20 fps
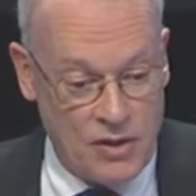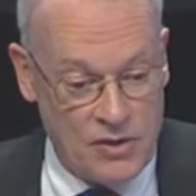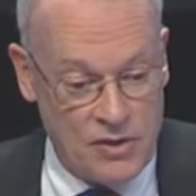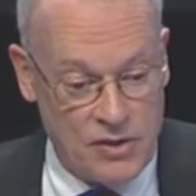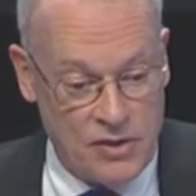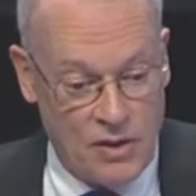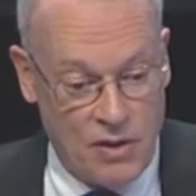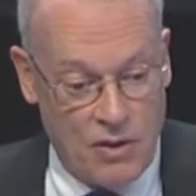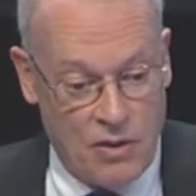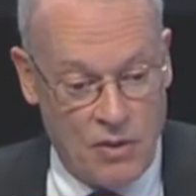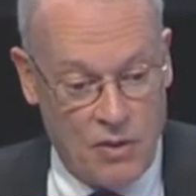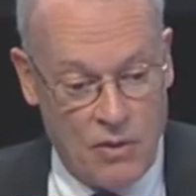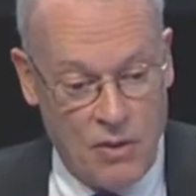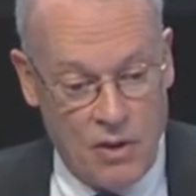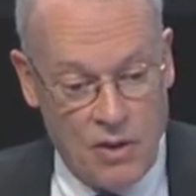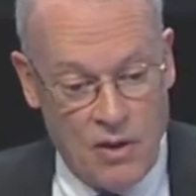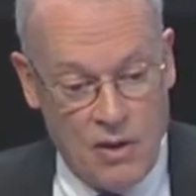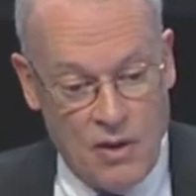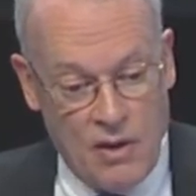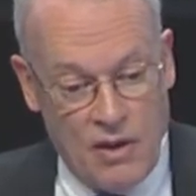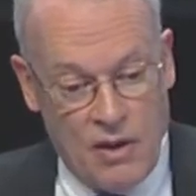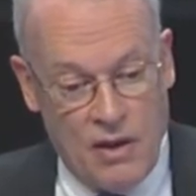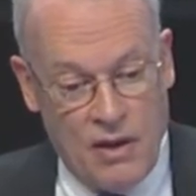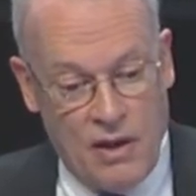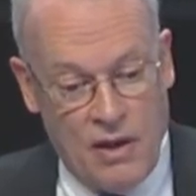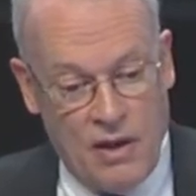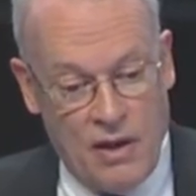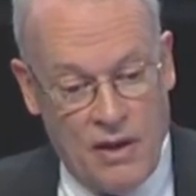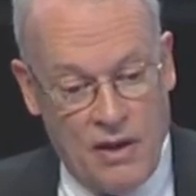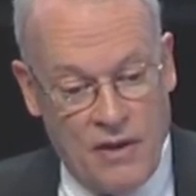So
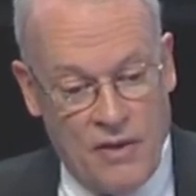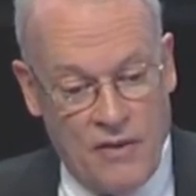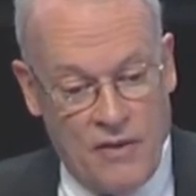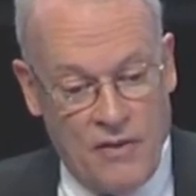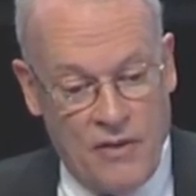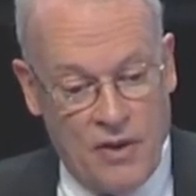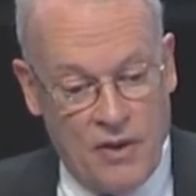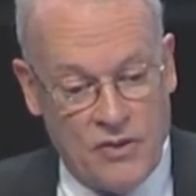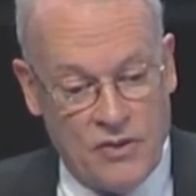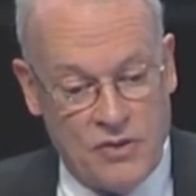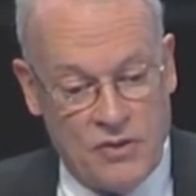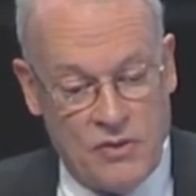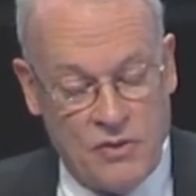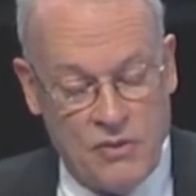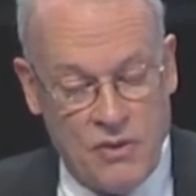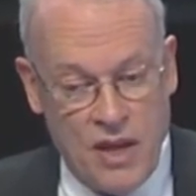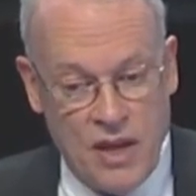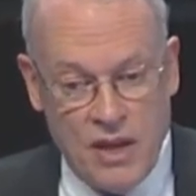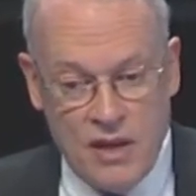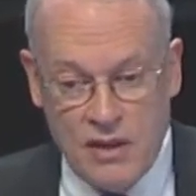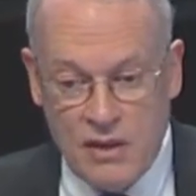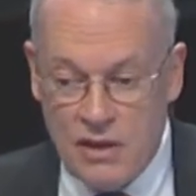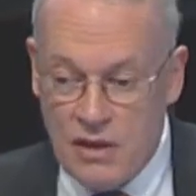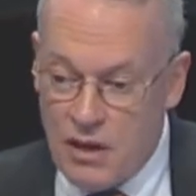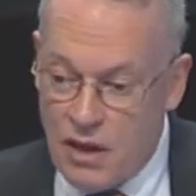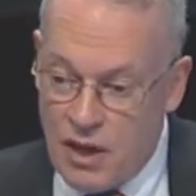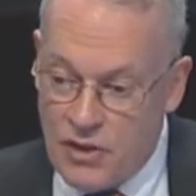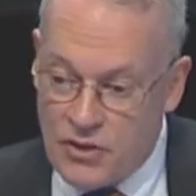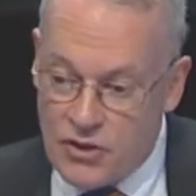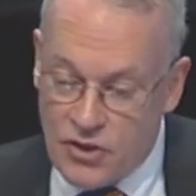there's great
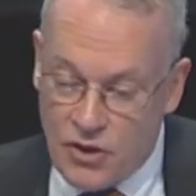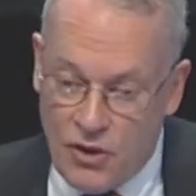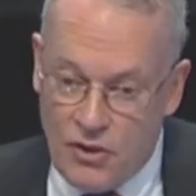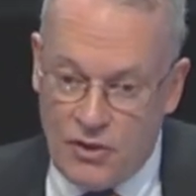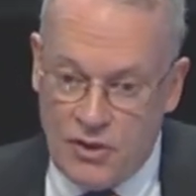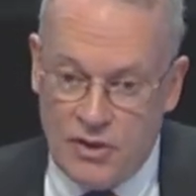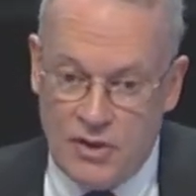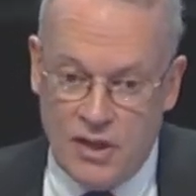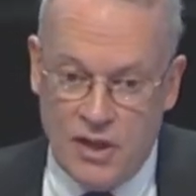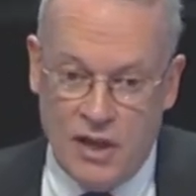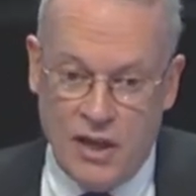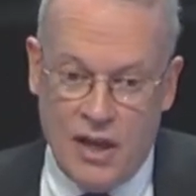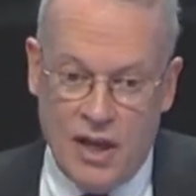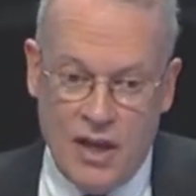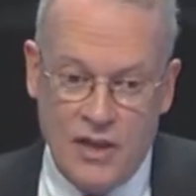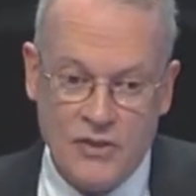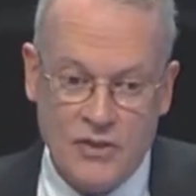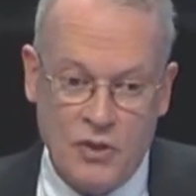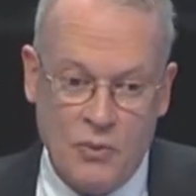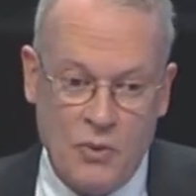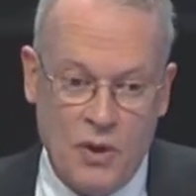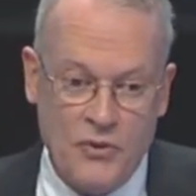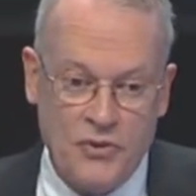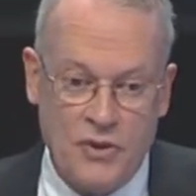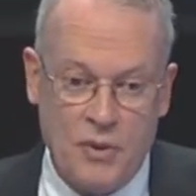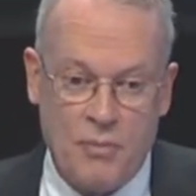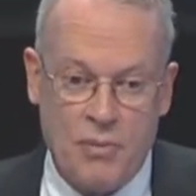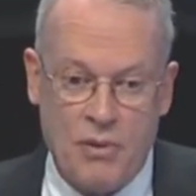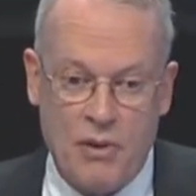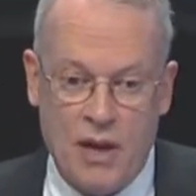uncertainty as to what
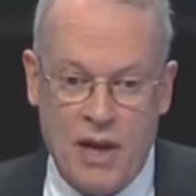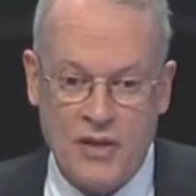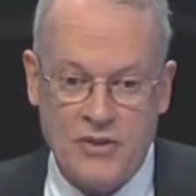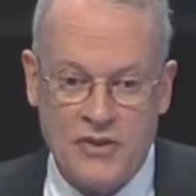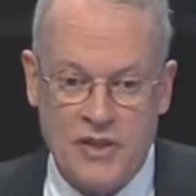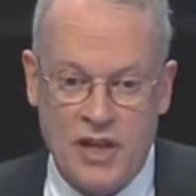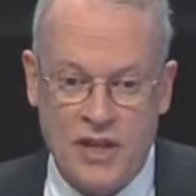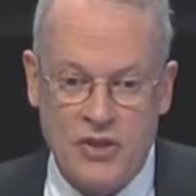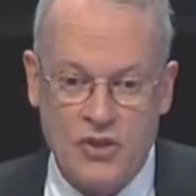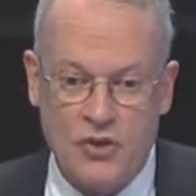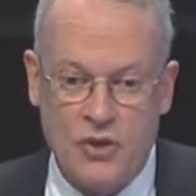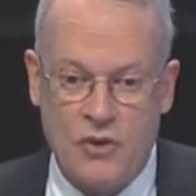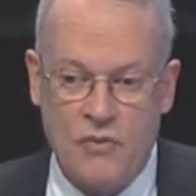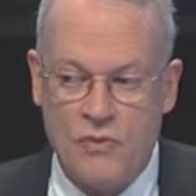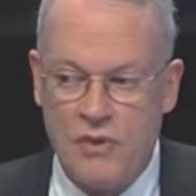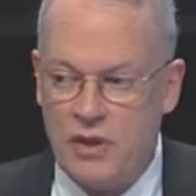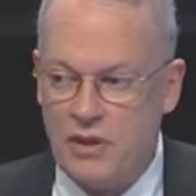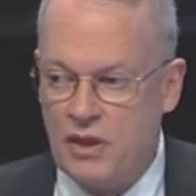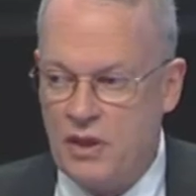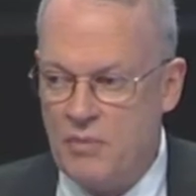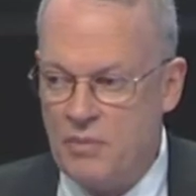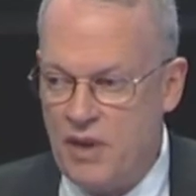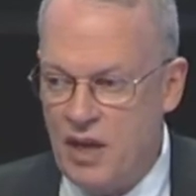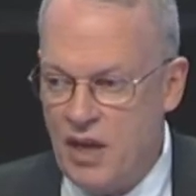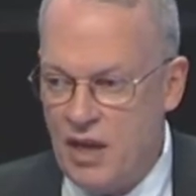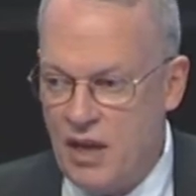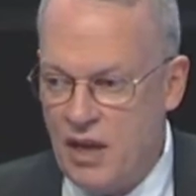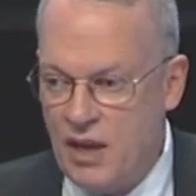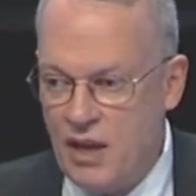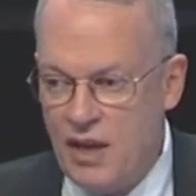the process should really
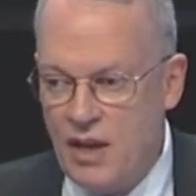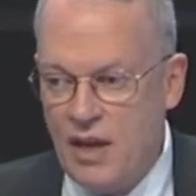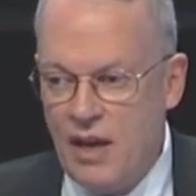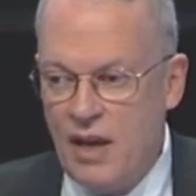be,